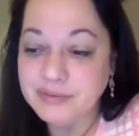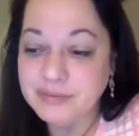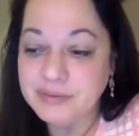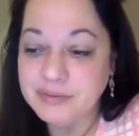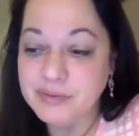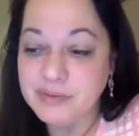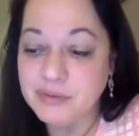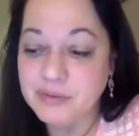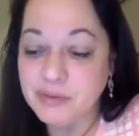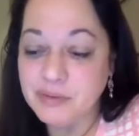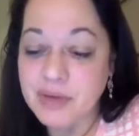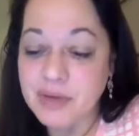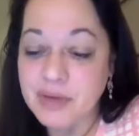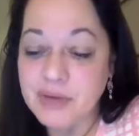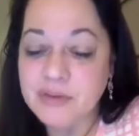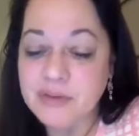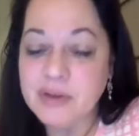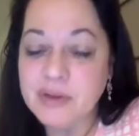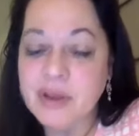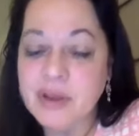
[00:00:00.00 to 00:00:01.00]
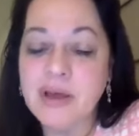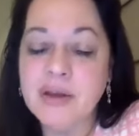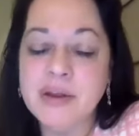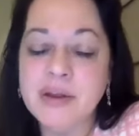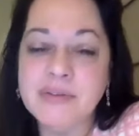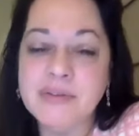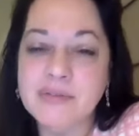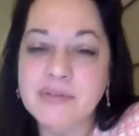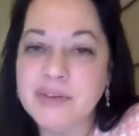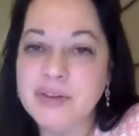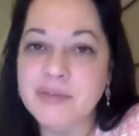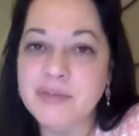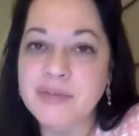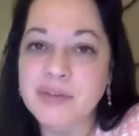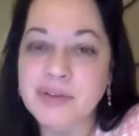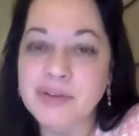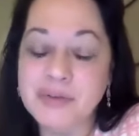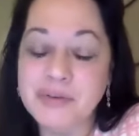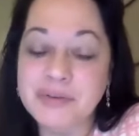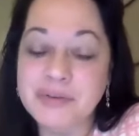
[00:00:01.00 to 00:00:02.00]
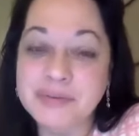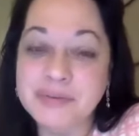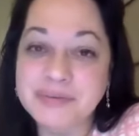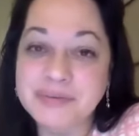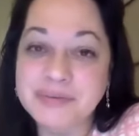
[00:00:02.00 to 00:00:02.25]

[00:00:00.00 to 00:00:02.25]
to the grace that God has given you.